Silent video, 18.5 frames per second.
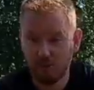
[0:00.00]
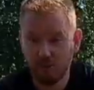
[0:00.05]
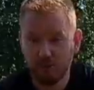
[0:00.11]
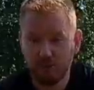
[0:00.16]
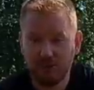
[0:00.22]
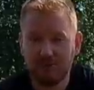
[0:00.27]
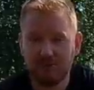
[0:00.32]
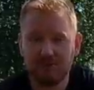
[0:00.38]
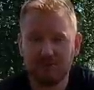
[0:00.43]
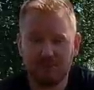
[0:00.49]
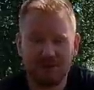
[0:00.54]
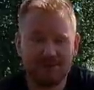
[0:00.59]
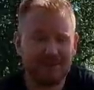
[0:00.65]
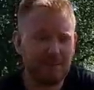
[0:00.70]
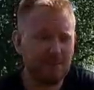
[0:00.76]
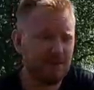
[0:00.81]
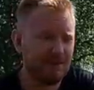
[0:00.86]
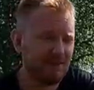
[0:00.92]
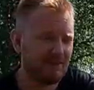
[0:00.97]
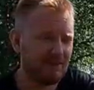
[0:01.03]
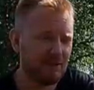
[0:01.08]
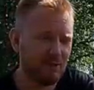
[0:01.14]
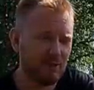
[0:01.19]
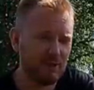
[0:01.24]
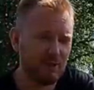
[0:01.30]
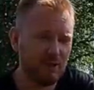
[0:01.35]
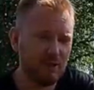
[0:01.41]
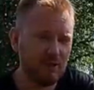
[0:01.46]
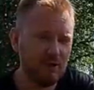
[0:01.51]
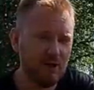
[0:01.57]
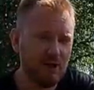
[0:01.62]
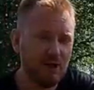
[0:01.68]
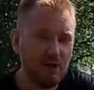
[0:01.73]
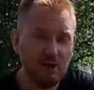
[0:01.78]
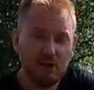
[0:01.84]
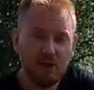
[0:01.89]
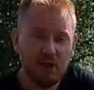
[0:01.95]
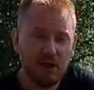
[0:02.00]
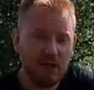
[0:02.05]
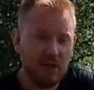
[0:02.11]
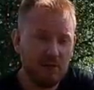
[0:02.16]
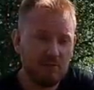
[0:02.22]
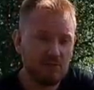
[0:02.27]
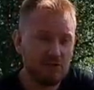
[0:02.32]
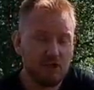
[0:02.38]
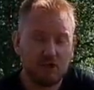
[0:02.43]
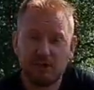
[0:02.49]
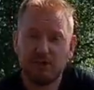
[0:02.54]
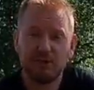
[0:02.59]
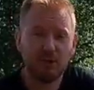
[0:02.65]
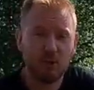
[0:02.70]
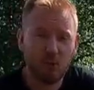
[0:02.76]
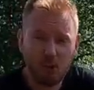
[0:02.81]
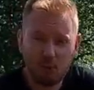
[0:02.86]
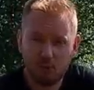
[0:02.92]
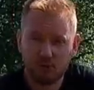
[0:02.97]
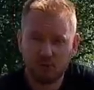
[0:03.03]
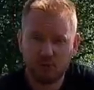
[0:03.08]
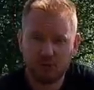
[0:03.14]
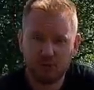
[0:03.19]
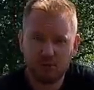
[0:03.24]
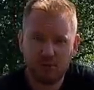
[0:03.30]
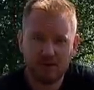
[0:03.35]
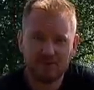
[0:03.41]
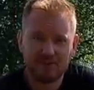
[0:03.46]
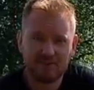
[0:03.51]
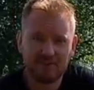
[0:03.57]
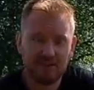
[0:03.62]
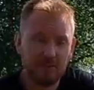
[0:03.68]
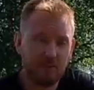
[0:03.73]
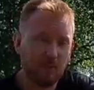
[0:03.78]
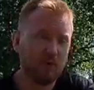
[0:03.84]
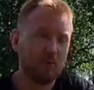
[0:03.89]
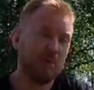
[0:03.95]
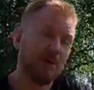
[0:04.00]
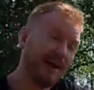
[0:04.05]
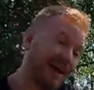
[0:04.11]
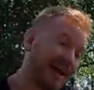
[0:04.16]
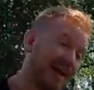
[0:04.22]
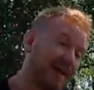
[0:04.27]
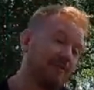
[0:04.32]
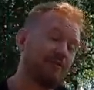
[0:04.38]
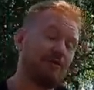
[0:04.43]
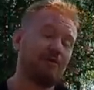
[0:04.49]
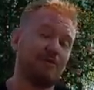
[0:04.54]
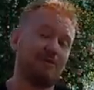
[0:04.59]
to this pandemic that's going on. Suddenly no one was wearing masks anymore, but I have